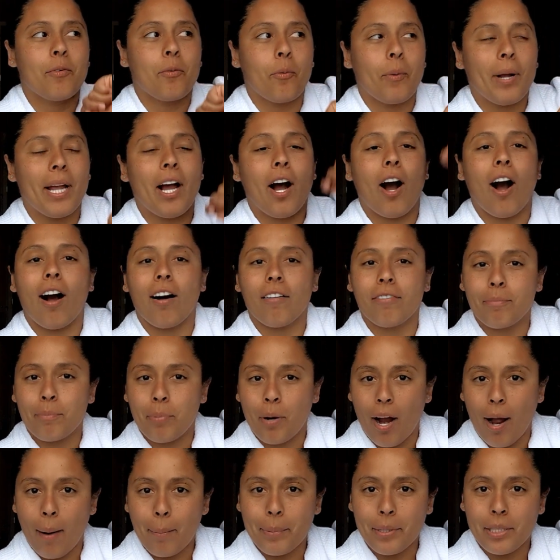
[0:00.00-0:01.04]
went off
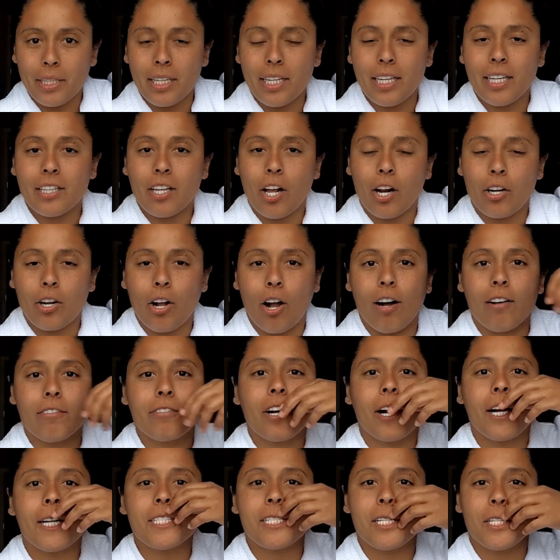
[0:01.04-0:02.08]
property in our golf
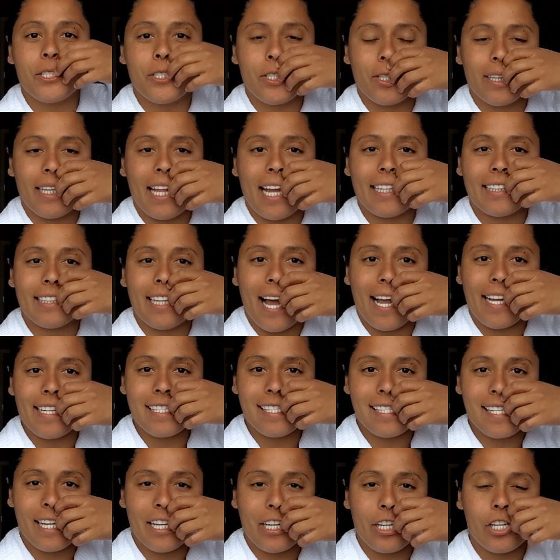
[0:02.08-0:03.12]
cart to do like
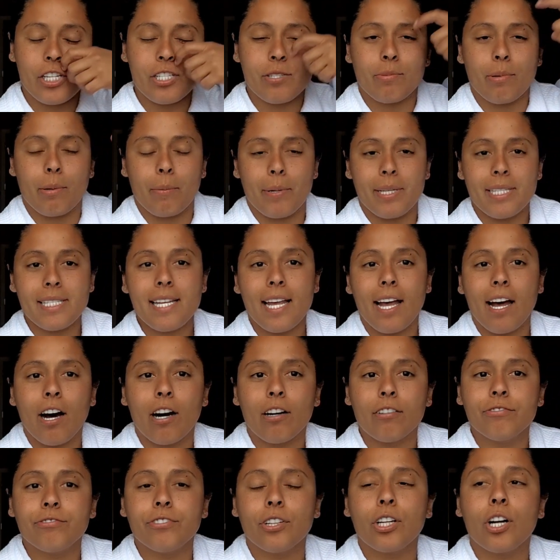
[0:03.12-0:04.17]
nice dinners. We went to
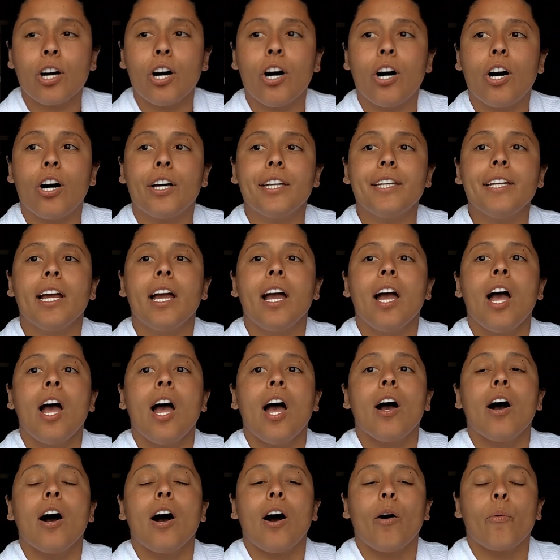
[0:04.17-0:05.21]
El Fagon,
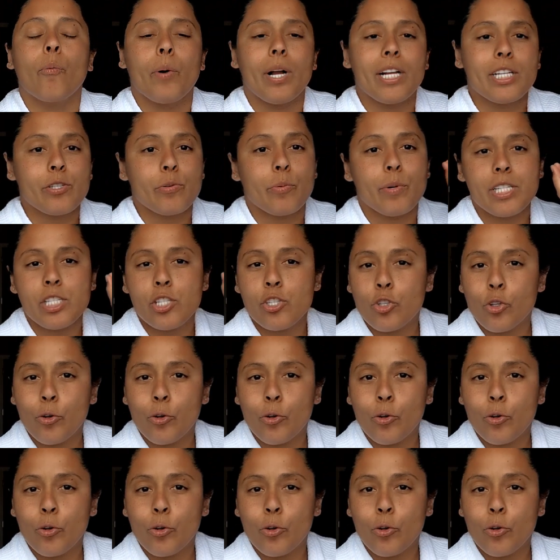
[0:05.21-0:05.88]
which was